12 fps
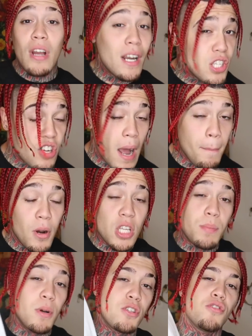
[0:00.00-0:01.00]
I'm trying to drop
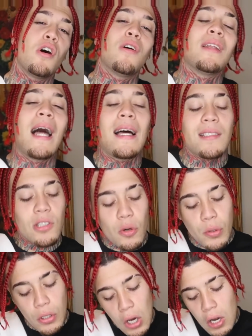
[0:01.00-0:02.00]
merch, but you know a lot is
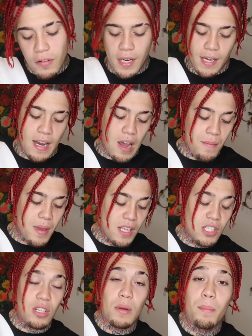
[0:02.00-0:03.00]
going on right now, man.
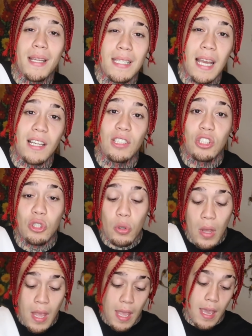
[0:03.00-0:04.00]
So the best I can do
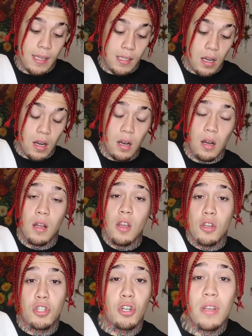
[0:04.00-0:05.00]
is uh,
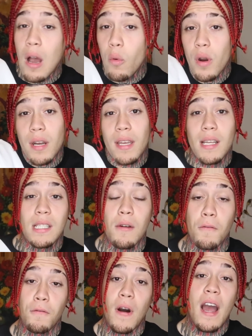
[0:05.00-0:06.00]
show y'all where to get some
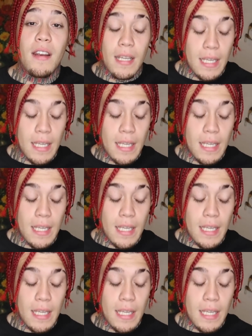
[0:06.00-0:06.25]
fire